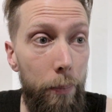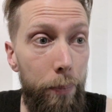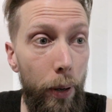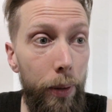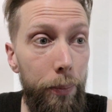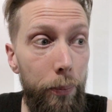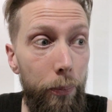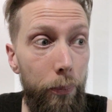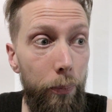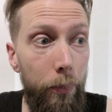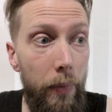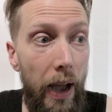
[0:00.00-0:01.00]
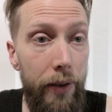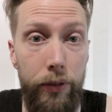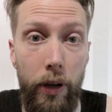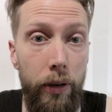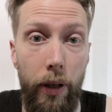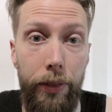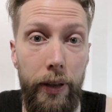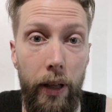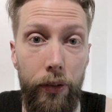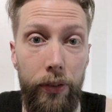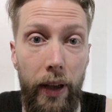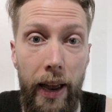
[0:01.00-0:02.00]
But I've done nothing
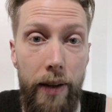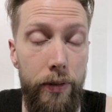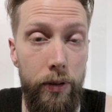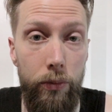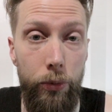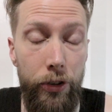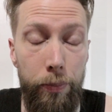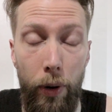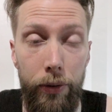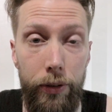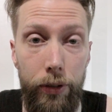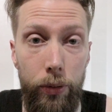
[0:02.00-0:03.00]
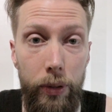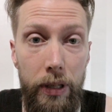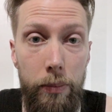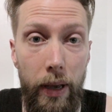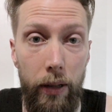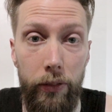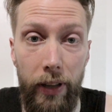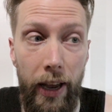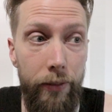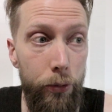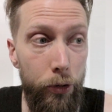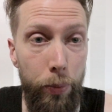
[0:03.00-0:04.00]
else. I haven't responded to emails. I
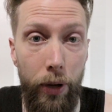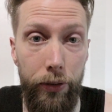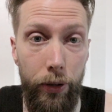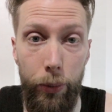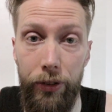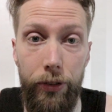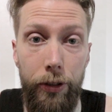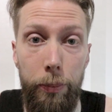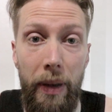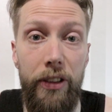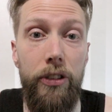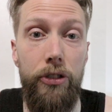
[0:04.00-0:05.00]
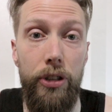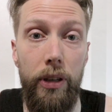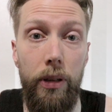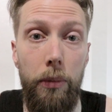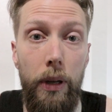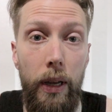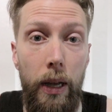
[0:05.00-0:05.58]
haven't responded to instant messaging.